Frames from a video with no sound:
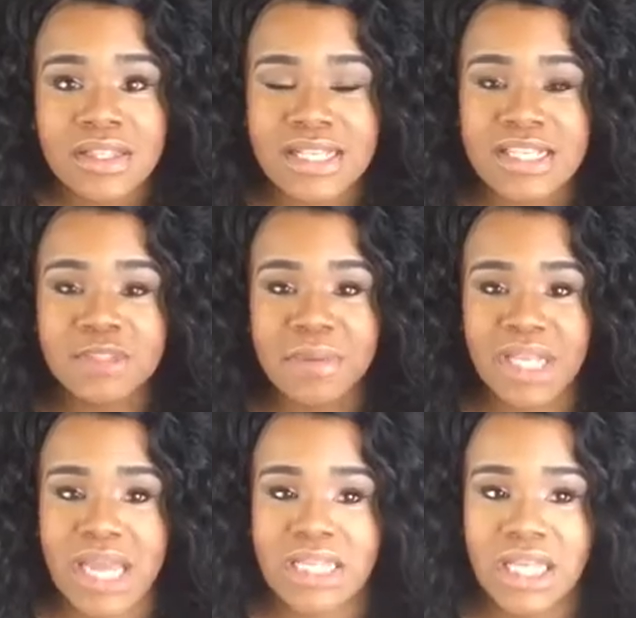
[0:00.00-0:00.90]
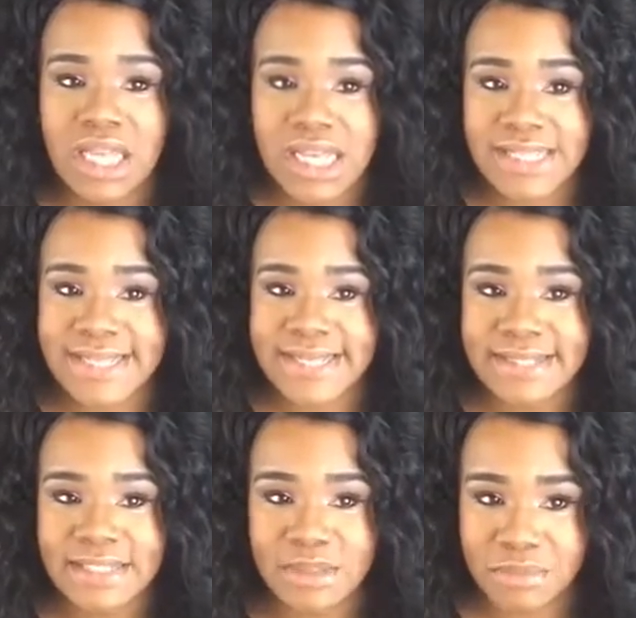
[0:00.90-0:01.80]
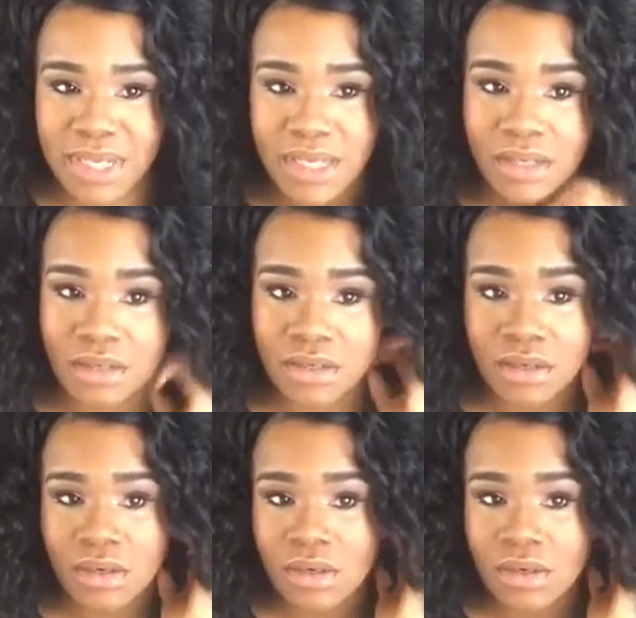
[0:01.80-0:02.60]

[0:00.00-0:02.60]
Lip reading: this has been like the easiest it's been